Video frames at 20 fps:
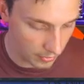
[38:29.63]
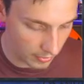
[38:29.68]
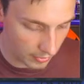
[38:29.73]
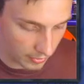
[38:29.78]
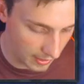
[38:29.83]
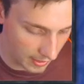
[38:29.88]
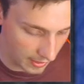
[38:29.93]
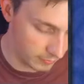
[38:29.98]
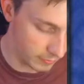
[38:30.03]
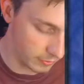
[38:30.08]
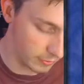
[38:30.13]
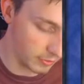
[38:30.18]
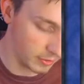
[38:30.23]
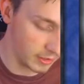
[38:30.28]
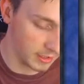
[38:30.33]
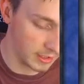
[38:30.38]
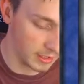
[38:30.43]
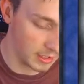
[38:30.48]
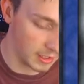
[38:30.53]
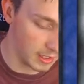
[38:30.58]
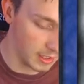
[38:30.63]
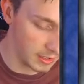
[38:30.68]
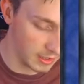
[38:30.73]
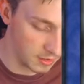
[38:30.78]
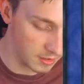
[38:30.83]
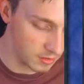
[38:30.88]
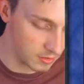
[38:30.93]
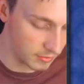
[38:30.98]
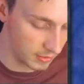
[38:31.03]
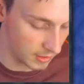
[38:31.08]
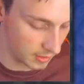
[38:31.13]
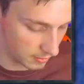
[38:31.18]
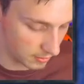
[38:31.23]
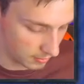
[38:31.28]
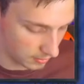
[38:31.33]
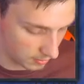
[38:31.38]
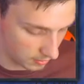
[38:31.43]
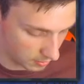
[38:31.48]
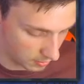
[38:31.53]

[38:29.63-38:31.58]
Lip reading: that. Pharaonic Guardian Sphinx.